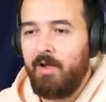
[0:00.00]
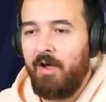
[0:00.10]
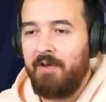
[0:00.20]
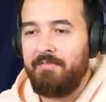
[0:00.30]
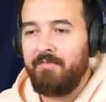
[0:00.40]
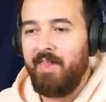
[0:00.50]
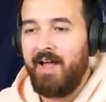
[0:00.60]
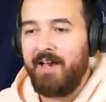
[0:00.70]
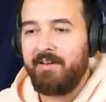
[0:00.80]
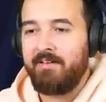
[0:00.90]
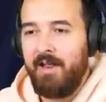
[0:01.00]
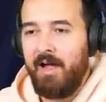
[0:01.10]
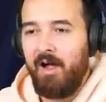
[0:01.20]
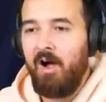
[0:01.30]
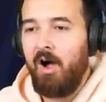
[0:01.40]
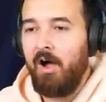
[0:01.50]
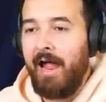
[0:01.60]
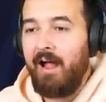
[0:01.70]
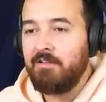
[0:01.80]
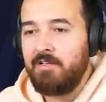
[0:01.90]
Oh, Vlad. Nah. Oh,
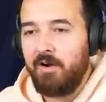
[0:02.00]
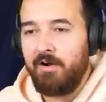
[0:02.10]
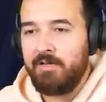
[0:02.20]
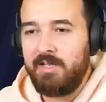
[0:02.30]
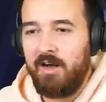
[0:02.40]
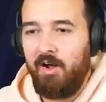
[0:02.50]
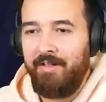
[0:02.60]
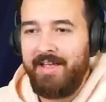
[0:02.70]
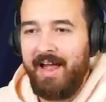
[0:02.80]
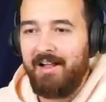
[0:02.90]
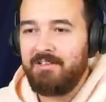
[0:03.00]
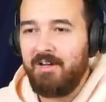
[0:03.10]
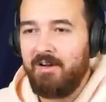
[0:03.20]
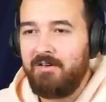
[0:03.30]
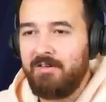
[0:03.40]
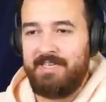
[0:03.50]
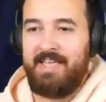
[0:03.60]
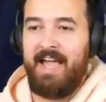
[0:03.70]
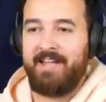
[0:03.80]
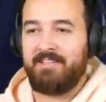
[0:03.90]
Alto. Is that Holly Alto?
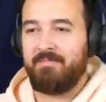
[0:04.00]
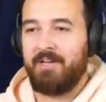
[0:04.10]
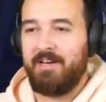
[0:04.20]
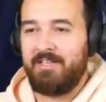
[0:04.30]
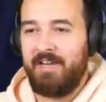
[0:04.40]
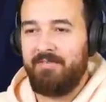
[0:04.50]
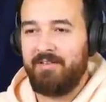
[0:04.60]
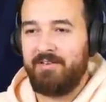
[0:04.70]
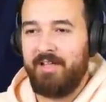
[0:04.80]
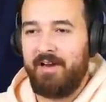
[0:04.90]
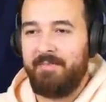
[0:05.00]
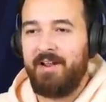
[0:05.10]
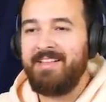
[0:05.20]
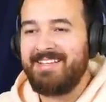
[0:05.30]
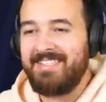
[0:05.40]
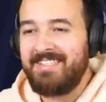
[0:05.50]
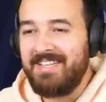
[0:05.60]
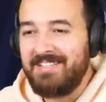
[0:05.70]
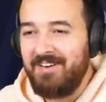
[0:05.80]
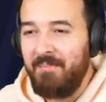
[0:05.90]
Yes, we're going to definitely do that. But I think it's
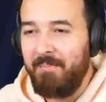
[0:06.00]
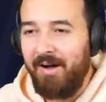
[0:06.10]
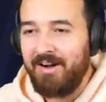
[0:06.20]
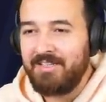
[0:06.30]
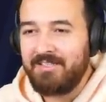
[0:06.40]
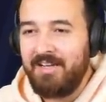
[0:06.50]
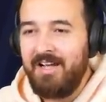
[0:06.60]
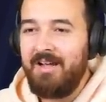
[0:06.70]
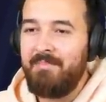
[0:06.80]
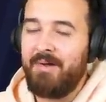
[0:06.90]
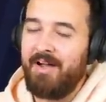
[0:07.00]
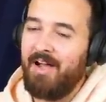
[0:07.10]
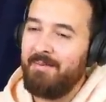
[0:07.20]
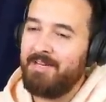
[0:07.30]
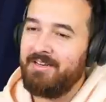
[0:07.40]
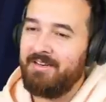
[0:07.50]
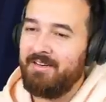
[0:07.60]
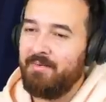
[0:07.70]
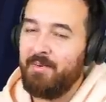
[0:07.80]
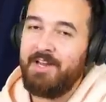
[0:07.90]
600 bucks. But I mean,
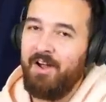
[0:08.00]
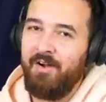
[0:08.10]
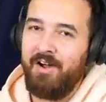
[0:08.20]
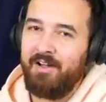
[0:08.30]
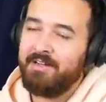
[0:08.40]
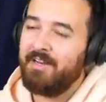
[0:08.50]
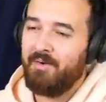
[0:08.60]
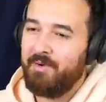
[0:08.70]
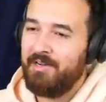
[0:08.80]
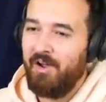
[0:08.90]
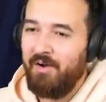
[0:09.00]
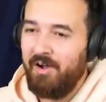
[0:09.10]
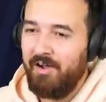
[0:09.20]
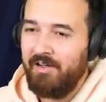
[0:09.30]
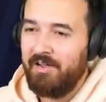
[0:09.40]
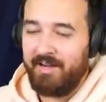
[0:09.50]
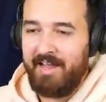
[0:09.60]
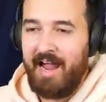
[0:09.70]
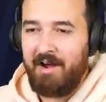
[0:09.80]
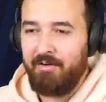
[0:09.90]
we know her. You know, we know her and
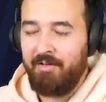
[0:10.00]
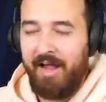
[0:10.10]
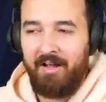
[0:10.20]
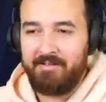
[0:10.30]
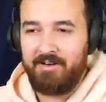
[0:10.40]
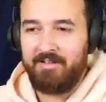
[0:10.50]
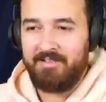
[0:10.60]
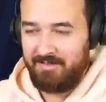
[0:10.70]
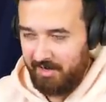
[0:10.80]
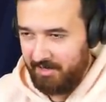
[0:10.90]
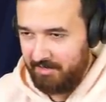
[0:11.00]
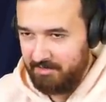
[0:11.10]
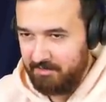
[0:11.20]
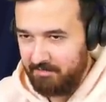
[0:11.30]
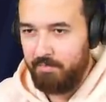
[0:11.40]
Carol Alto the second.